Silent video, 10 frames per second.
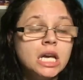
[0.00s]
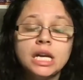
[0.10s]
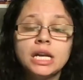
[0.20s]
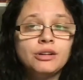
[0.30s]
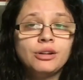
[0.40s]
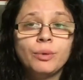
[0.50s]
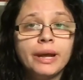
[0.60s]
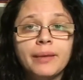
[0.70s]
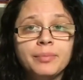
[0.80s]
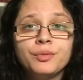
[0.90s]
And I don't know
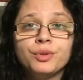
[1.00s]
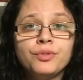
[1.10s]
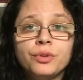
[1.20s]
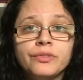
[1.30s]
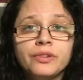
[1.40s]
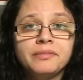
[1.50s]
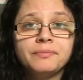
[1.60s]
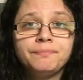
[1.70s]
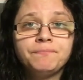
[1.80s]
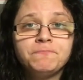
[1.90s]
what happened with four and
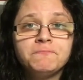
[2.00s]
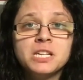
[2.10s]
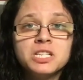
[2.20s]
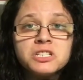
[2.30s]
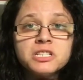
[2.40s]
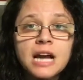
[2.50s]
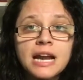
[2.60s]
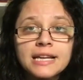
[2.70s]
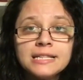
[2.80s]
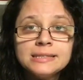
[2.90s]
five. They just
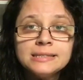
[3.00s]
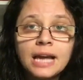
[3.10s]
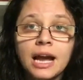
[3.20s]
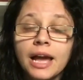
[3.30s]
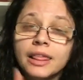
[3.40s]
got exact...